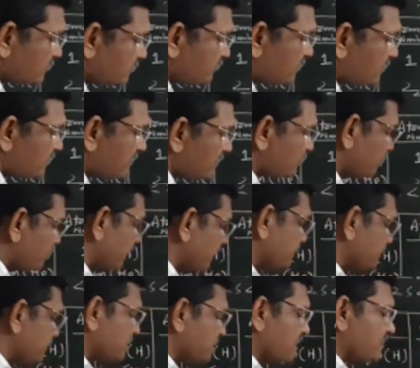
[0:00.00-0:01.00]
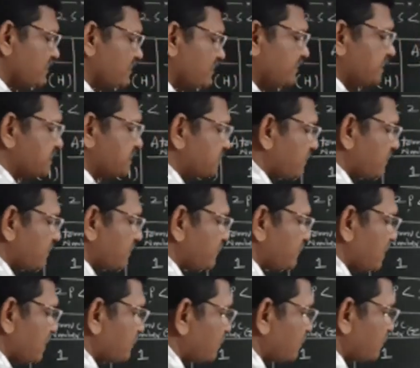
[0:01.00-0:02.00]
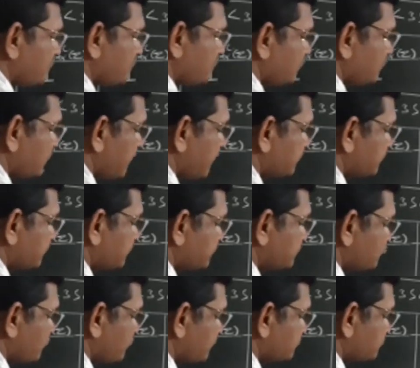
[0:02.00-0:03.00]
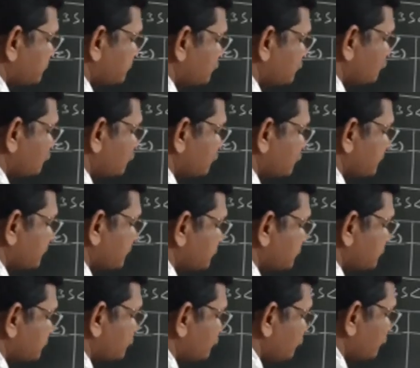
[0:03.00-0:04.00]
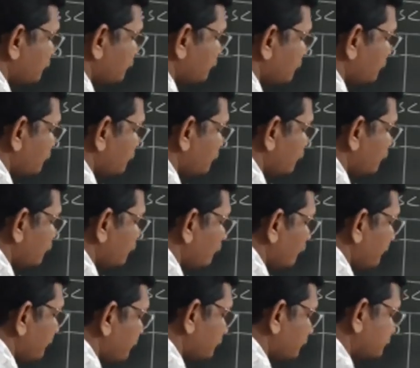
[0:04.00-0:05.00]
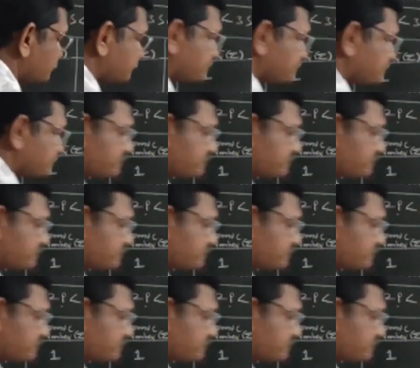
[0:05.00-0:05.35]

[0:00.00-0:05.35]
you want to write the configuration of carbon like this: 1s2, 2s2, 2p2.